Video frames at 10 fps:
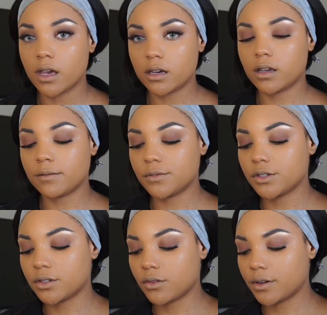And I'm
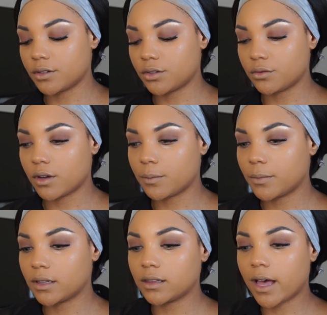just going to
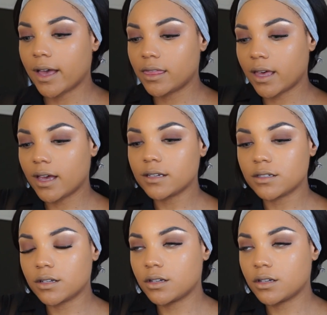apply that.